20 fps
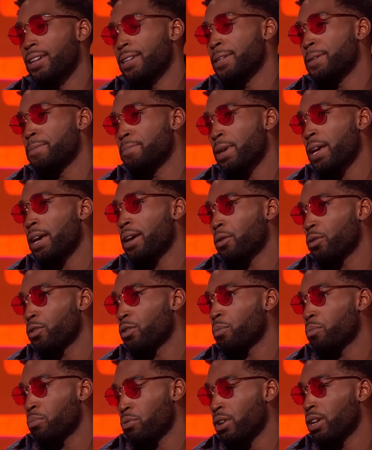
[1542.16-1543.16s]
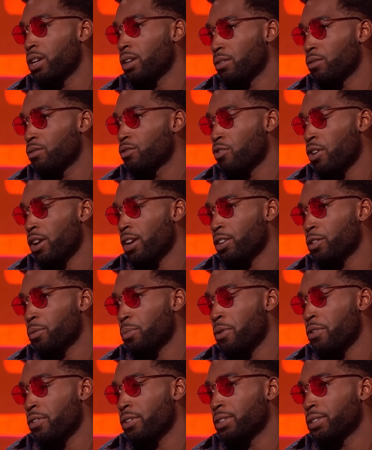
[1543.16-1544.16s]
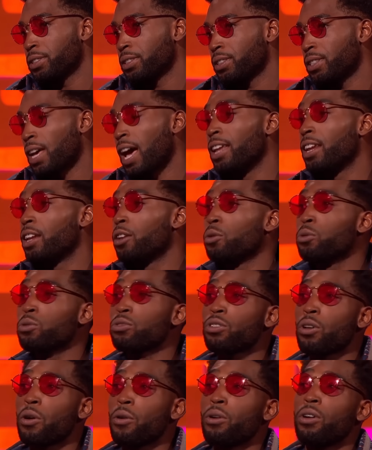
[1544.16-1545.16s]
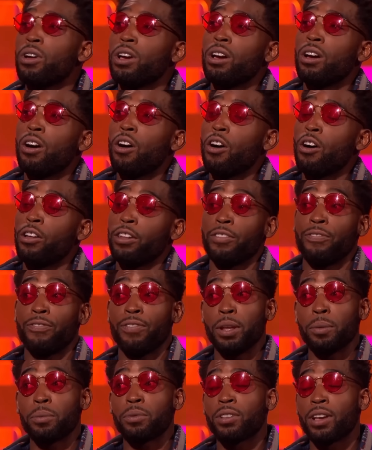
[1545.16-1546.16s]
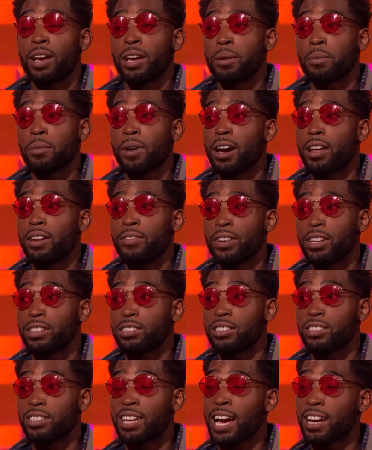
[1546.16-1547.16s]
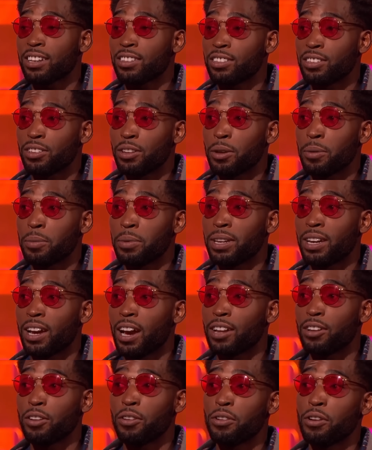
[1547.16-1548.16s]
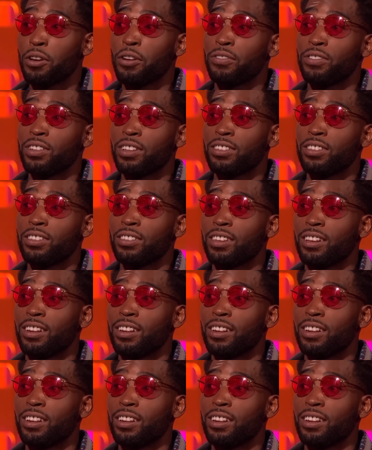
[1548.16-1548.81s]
And it was a pretty great experience. Mm. And then also, on the flip side, I'm kind of into taxidermy. I don't know if this is